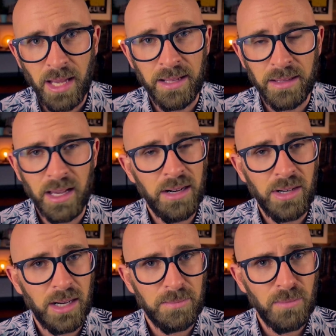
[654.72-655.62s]
And there
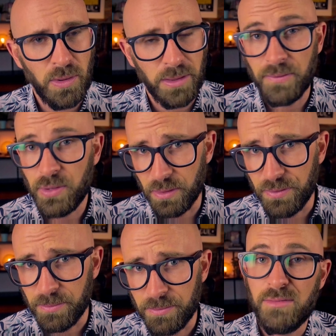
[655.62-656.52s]
are more than a few of
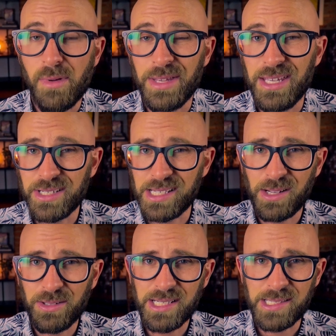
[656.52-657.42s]
them. Remember Yildiz
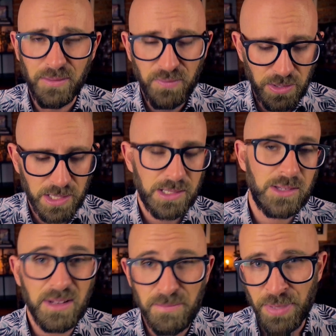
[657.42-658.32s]
Holdings, the food
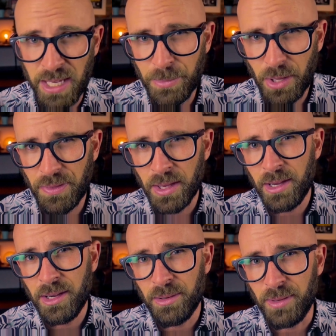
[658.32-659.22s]
industry behemoth?
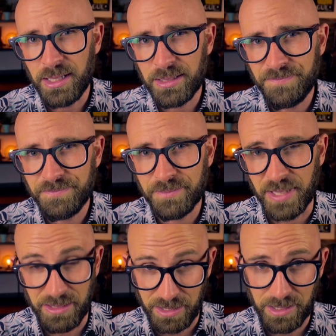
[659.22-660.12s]
Well,
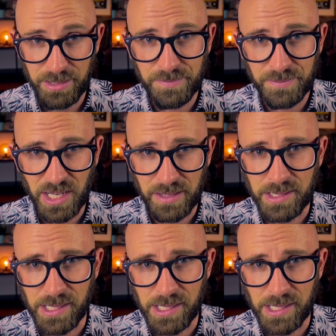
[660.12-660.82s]
here you go. Check this